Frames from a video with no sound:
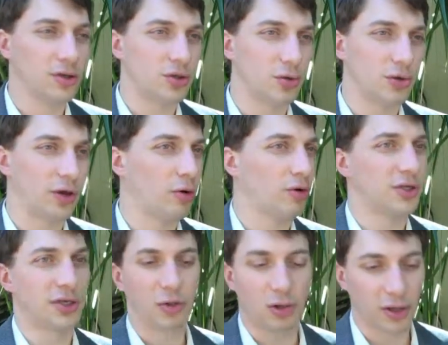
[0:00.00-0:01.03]
too little, or
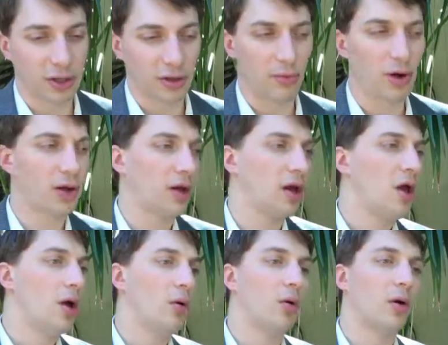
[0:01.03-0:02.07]
takes too long to go to the market,
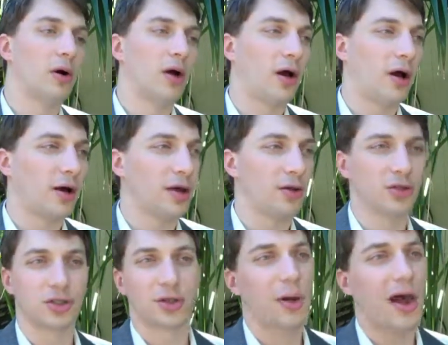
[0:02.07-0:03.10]
or
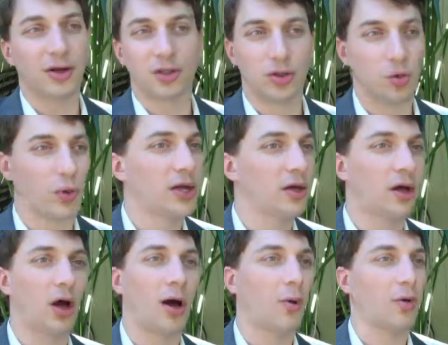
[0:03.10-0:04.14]
the patent's too weak,
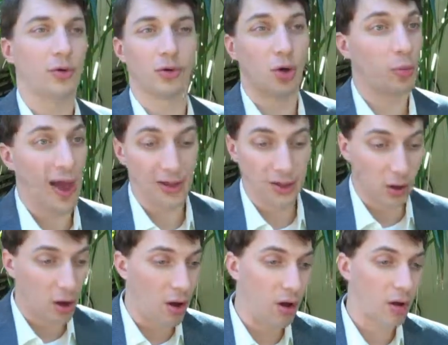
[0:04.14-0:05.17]
or there's no patent at
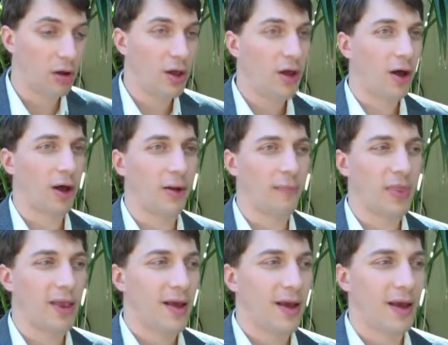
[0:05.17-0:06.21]
all.
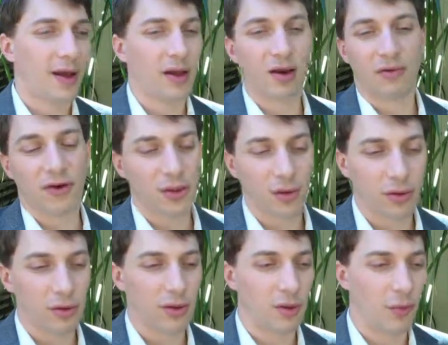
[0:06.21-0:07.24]
And in fact,
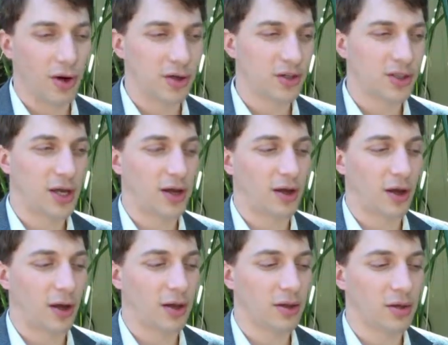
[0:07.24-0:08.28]
they went on to say,
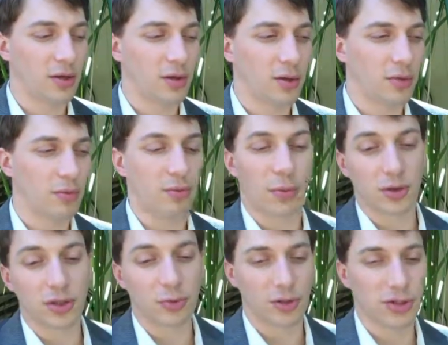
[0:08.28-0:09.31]

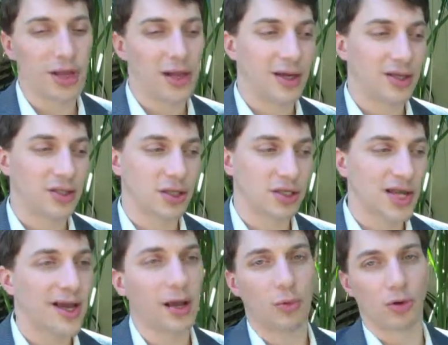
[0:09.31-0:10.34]
most of them would say, it's the
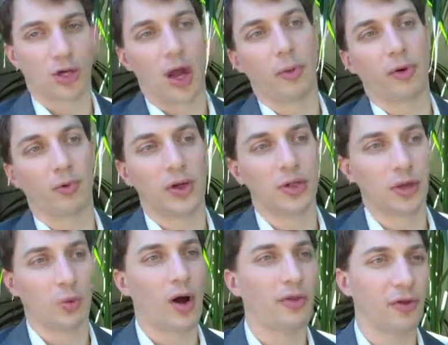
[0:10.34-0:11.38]
second most common reason
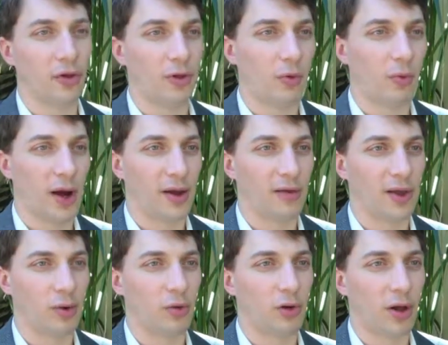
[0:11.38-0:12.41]
why they
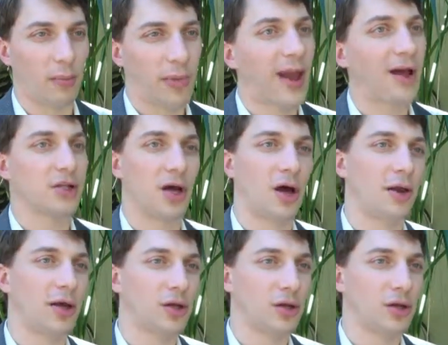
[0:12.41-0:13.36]
will pass on